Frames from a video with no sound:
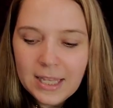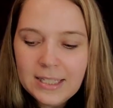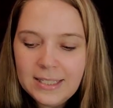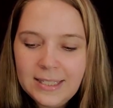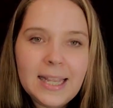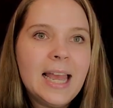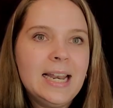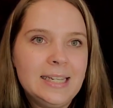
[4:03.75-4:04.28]

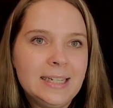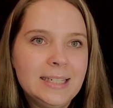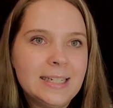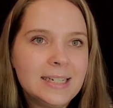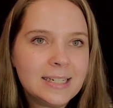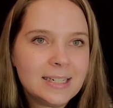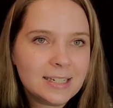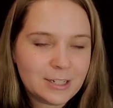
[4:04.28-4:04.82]
scent.
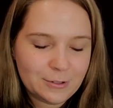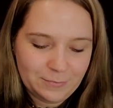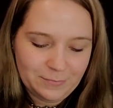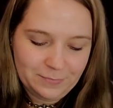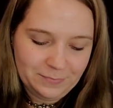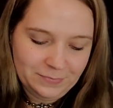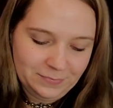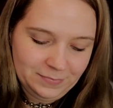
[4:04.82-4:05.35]

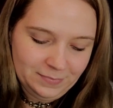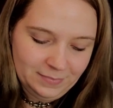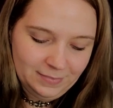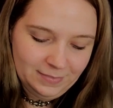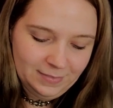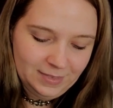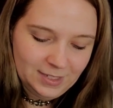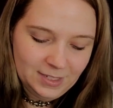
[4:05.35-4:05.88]

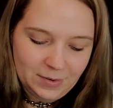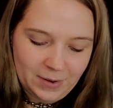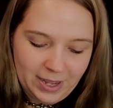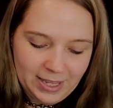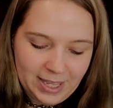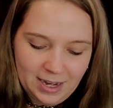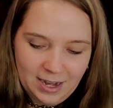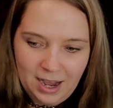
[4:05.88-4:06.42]
So I
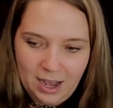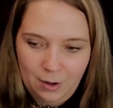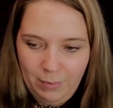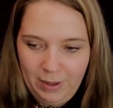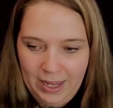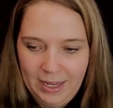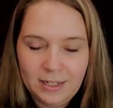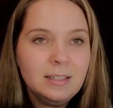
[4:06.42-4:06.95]
cannot
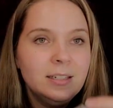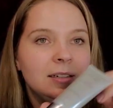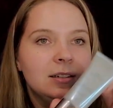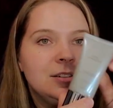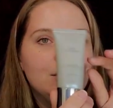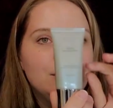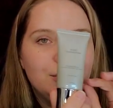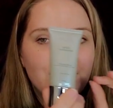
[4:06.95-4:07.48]
wait
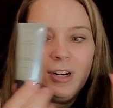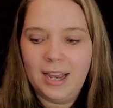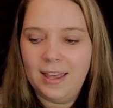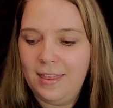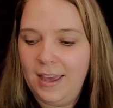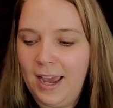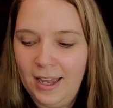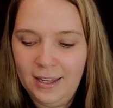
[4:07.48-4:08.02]
to try
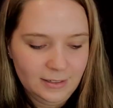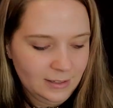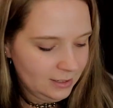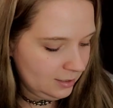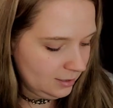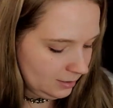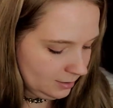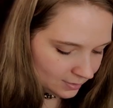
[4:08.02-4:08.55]

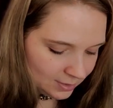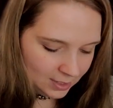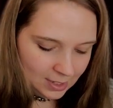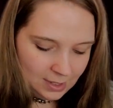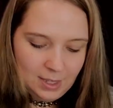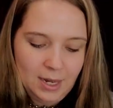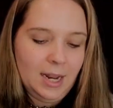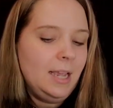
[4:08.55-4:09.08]
that.
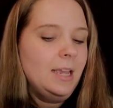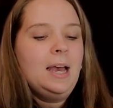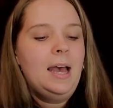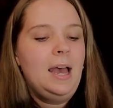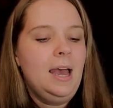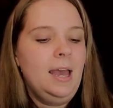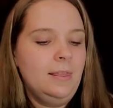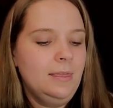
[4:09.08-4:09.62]
And then I
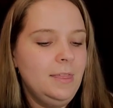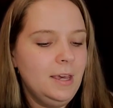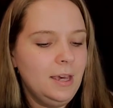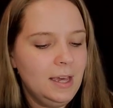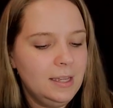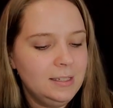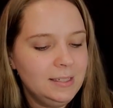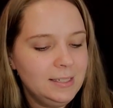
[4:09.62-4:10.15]
got
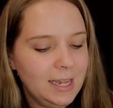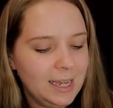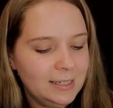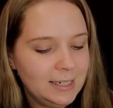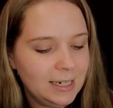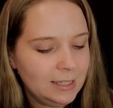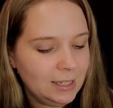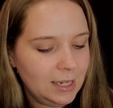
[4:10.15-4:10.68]
the
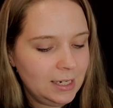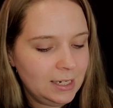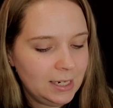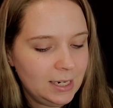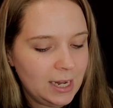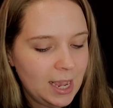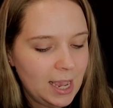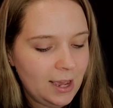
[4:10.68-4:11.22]
Ciate
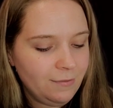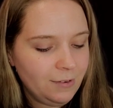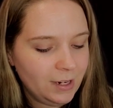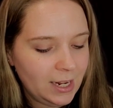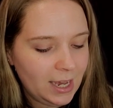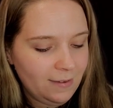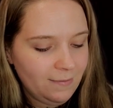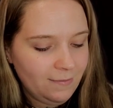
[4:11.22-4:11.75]
London Every
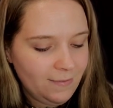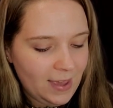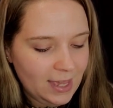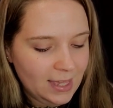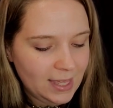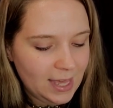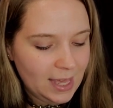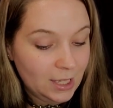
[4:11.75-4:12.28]
Day
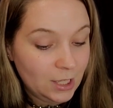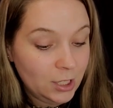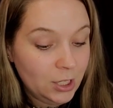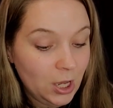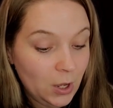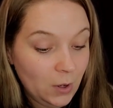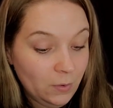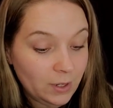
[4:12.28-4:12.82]
Vacay
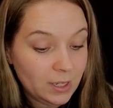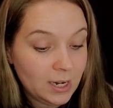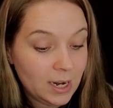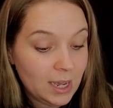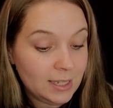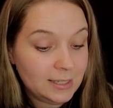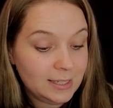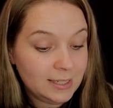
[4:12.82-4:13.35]

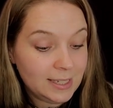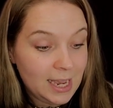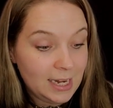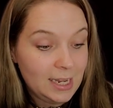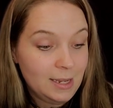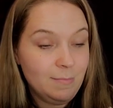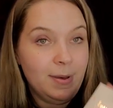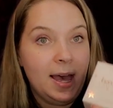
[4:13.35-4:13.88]
Coconut
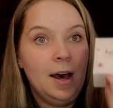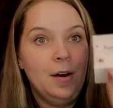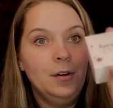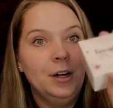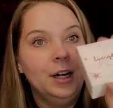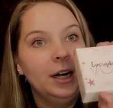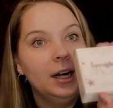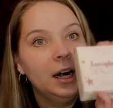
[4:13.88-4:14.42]
Setting
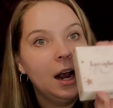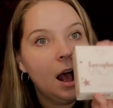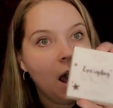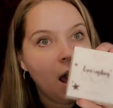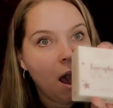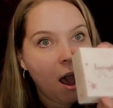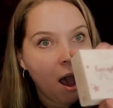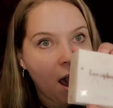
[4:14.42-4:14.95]
Powder.
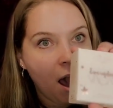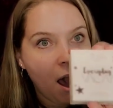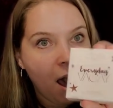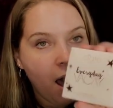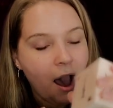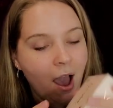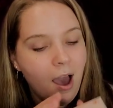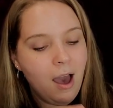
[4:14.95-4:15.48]

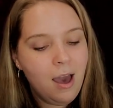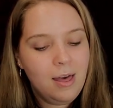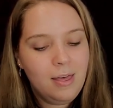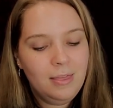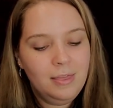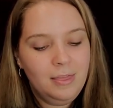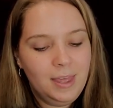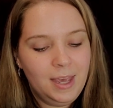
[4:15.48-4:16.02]

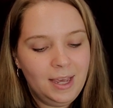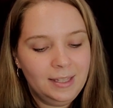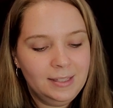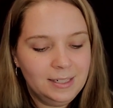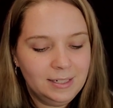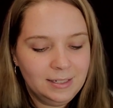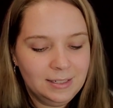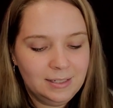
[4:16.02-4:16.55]
That's
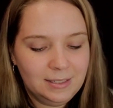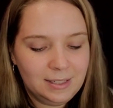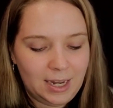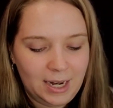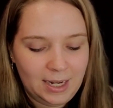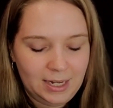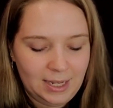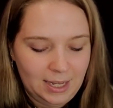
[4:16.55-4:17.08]

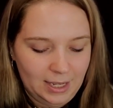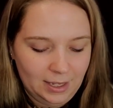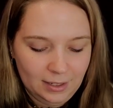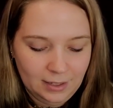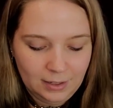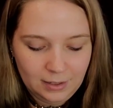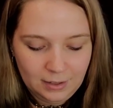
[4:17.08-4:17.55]
exciting.